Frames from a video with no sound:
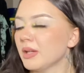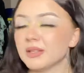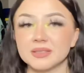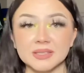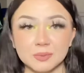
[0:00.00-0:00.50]

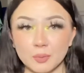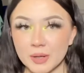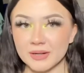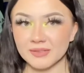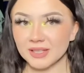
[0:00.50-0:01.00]
this is
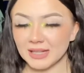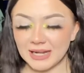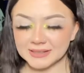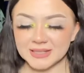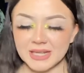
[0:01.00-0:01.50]
one of the
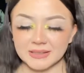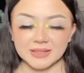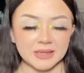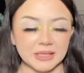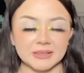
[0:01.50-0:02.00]
last things
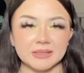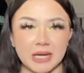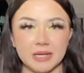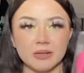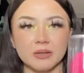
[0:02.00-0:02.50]
that they
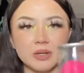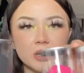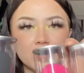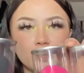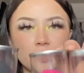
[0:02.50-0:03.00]
sent,
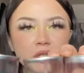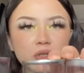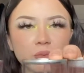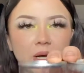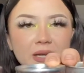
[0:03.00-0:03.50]

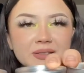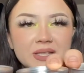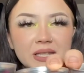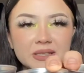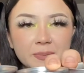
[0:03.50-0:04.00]
which was
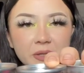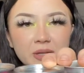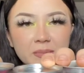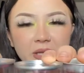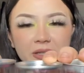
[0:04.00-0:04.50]
these beauty
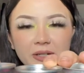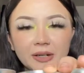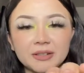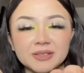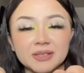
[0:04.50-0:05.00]

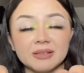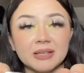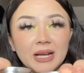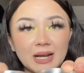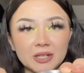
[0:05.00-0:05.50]
blenders.
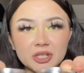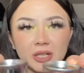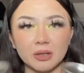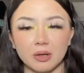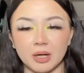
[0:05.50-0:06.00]
They
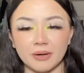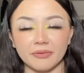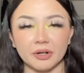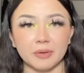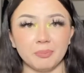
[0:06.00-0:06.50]
actually
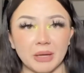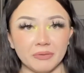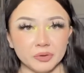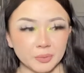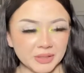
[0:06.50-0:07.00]
offer
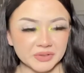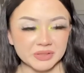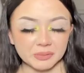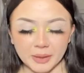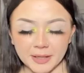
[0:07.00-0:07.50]
beveled ones
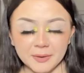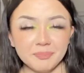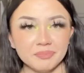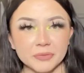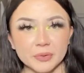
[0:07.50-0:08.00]
as well,
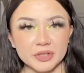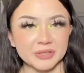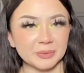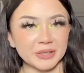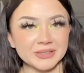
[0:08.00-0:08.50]
which
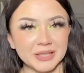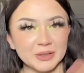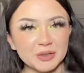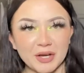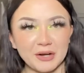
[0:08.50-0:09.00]
is where it's
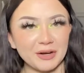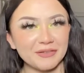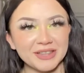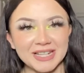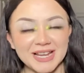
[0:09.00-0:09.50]
like cut off
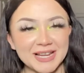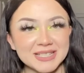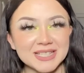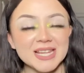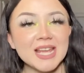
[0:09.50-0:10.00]
at the
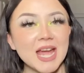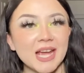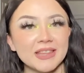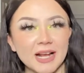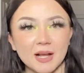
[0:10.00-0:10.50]
end,
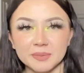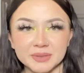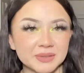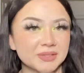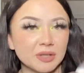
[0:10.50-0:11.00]
and that helps
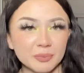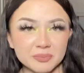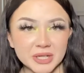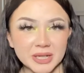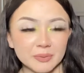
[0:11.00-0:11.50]
with
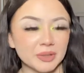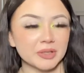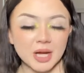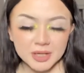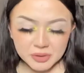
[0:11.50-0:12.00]
sculpting, with
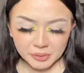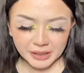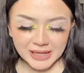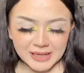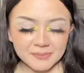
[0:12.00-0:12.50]

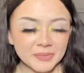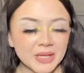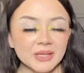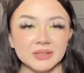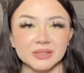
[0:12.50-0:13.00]
contouring.
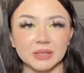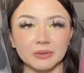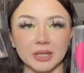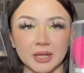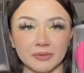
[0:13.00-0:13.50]
So
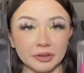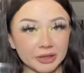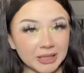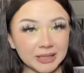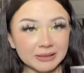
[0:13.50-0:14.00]
they offer
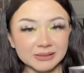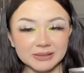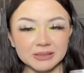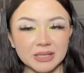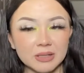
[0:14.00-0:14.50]

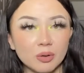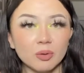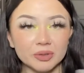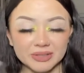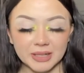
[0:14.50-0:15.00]
these in
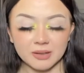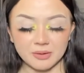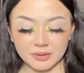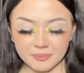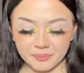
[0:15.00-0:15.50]
wholesale.